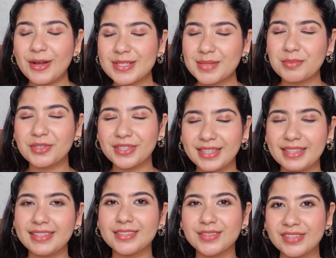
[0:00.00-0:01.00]
Also, I'm
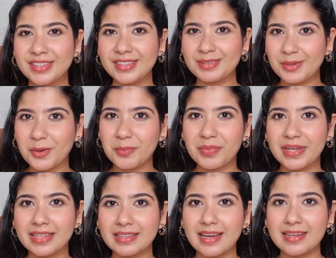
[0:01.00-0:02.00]
really, really
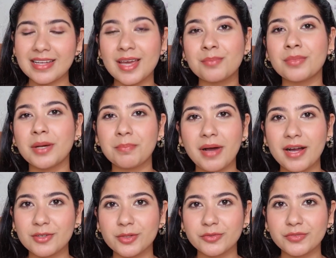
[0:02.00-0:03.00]
hoping that I'm a
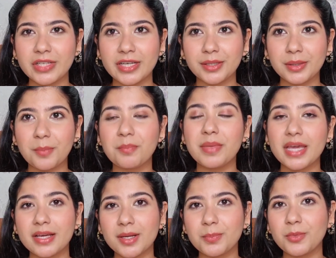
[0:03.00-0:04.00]
part of their
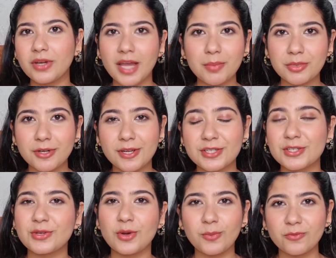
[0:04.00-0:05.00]
makeup
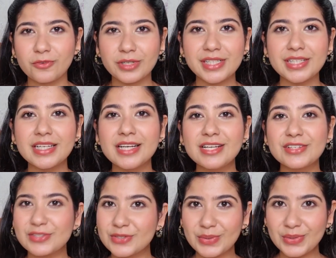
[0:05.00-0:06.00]
collaboration. Hopefully
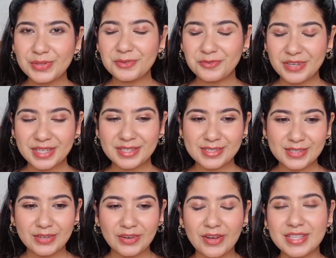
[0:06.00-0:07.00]
soon, fingers
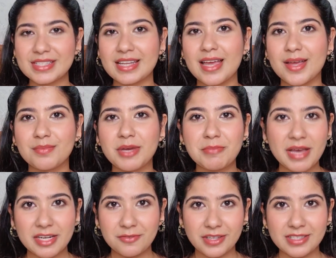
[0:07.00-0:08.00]
crossed, I'm
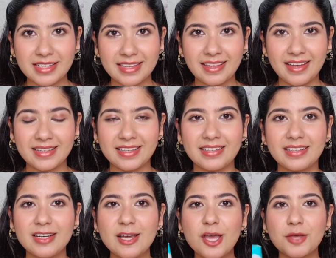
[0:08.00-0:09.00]
manifesting that
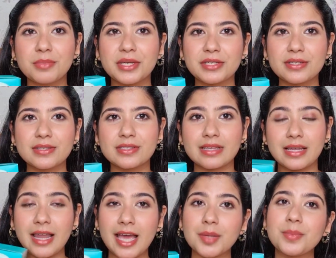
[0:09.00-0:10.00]
here, because
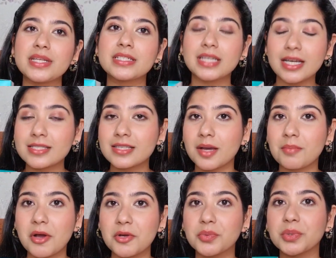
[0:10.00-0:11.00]
Lakme does
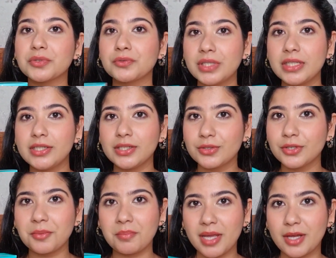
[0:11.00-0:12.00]
come out with really
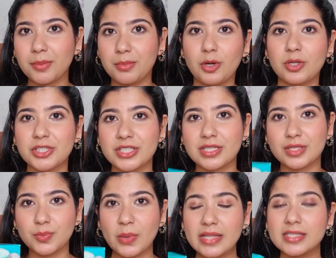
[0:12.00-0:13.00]
good makeup launches
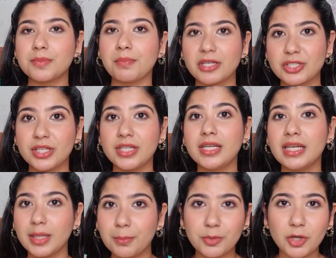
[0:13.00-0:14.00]
as well,
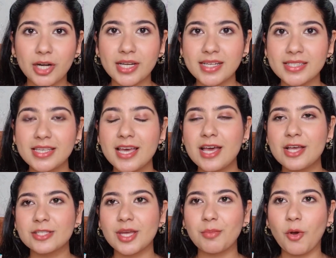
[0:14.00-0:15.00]
especially lip products.
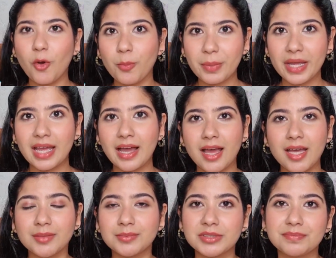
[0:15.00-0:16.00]
So I'm hoping
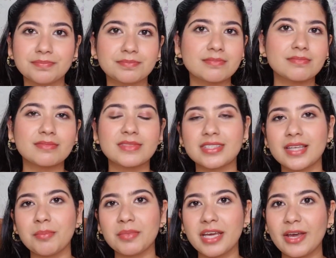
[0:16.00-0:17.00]
I'm
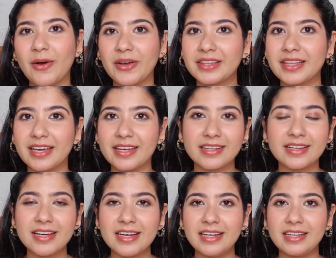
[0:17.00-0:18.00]
someday on their
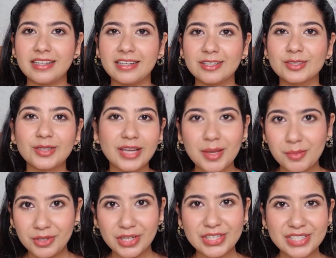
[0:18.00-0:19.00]

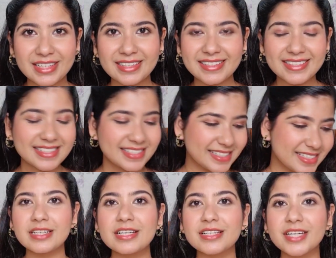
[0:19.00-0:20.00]
collaboration list.
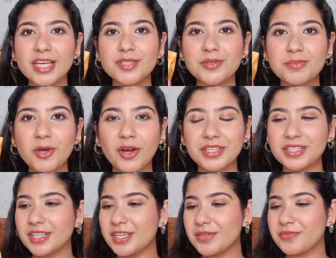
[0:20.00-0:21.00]
Next, from Dot &
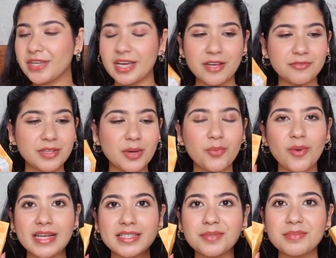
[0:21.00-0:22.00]
Key, we have their
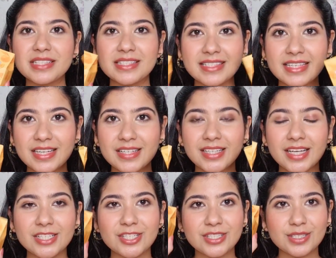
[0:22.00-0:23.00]
Vitamin C
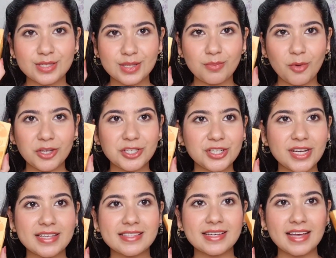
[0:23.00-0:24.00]
range. This is the
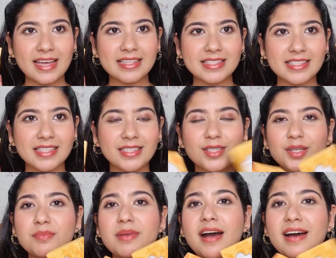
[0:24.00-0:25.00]
moisturizer and
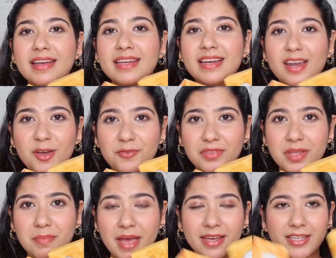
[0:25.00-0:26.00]
serum. I love
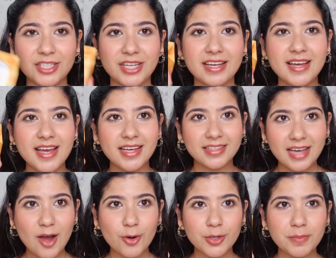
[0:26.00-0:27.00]
the packaging,
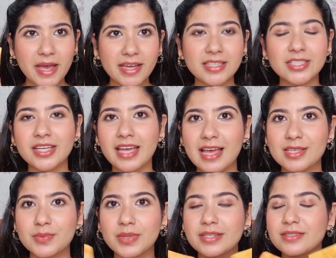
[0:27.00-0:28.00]
the outer packaging
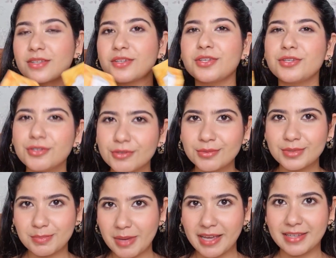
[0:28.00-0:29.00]
as well as the
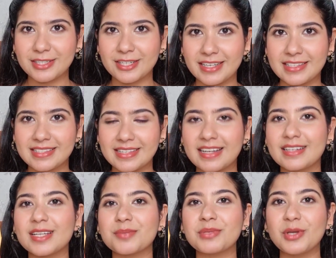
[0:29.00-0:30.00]
cute packaging inside.
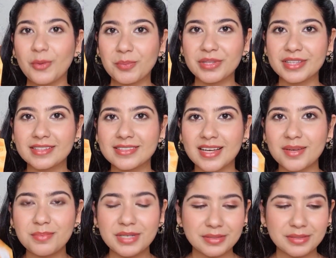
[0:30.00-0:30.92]
Let me open this up.